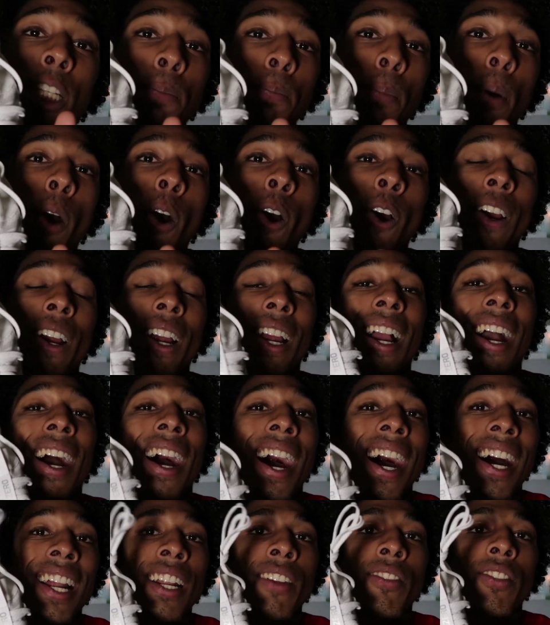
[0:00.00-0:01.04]
part
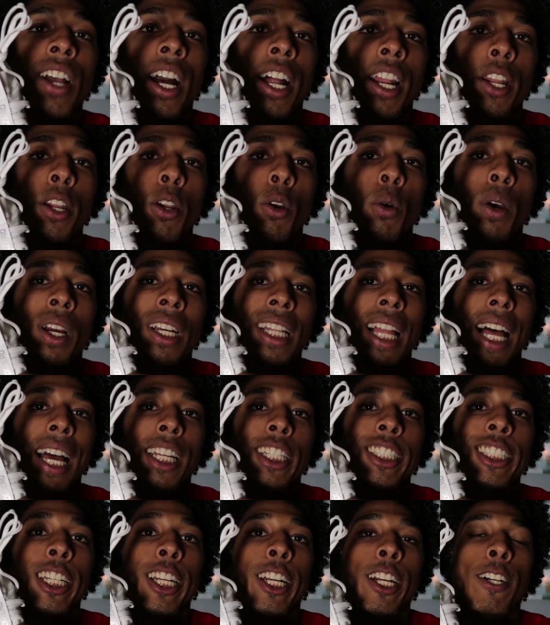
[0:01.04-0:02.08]
kind of got annoying
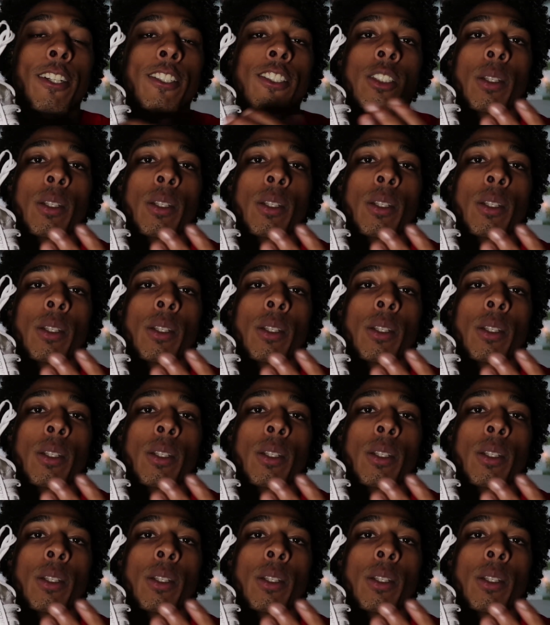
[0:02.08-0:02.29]
last year.